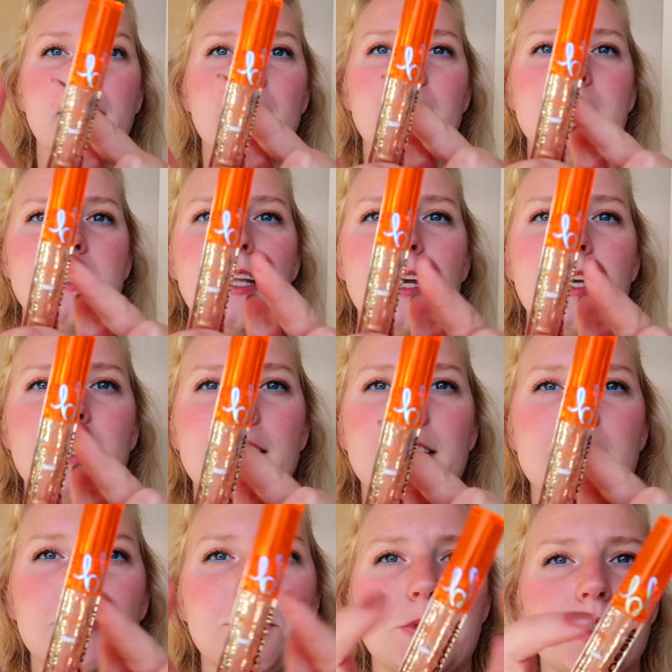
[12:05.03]
it like
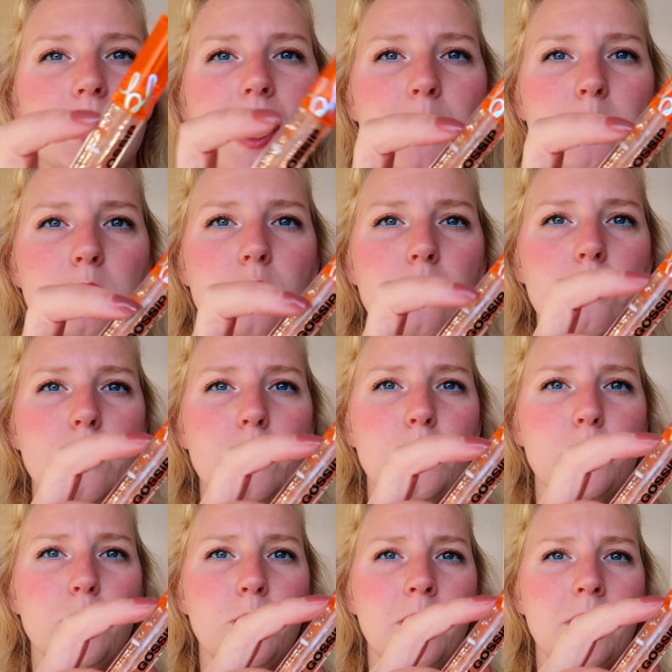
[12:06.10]
seeps out
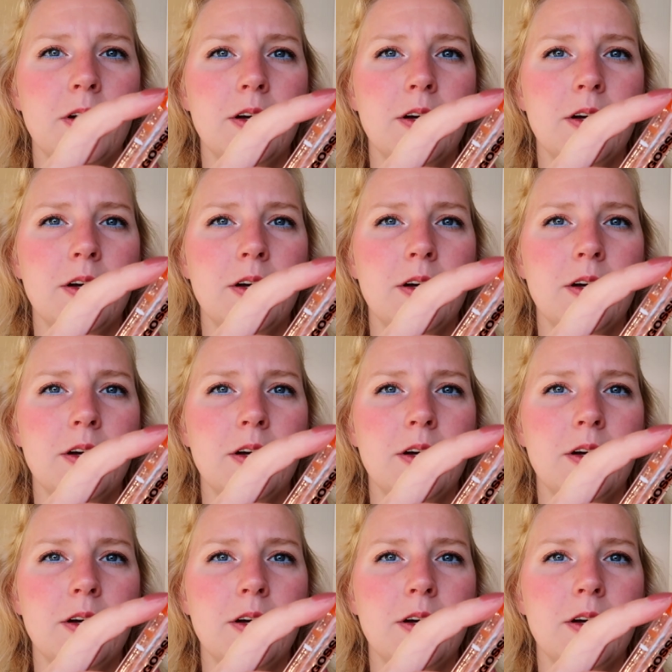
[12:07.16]
through